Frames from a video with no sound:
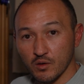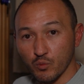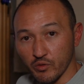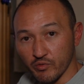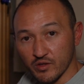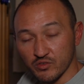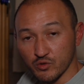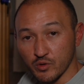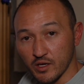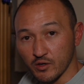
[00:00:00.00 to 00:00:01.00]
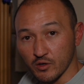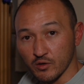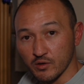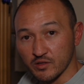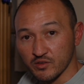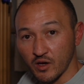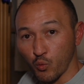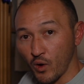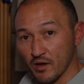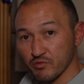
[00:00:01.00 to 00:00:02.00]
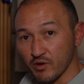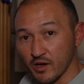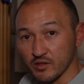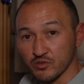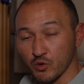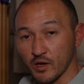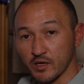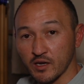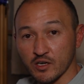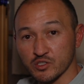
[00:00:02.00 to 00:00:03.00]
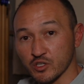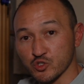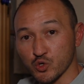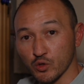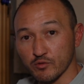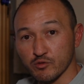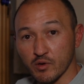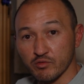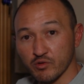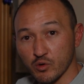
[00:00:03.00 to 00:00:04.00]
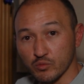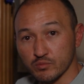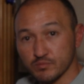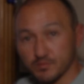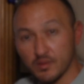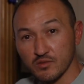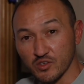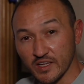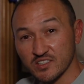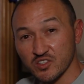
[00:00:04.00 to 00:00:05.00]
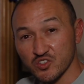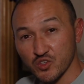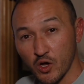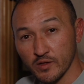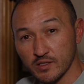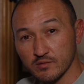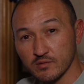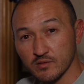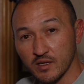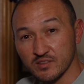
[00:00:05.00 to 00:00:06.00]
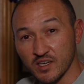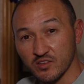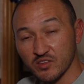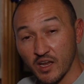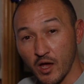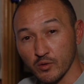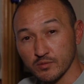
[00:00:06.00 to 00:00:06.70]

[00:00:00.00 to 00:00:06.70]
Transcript: With this new heater, it's got Wi-Fi, so I can actually control it from my phone. So let's install it and test it out.